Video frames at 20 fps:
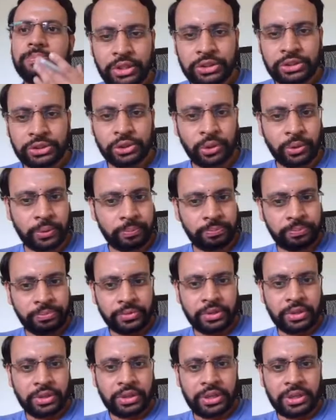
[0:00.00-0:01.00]
So
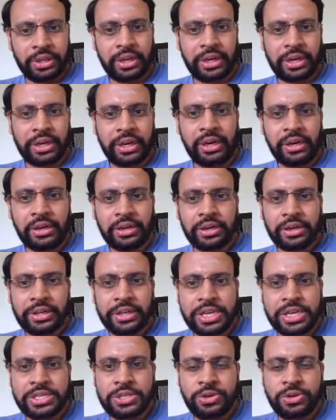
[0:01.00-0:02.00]
here
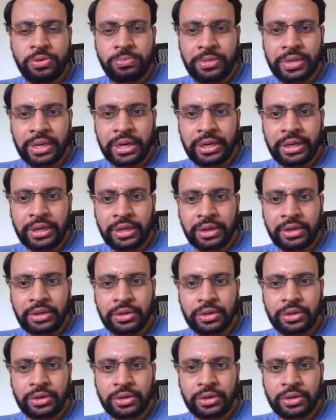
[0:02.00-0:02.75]
assume that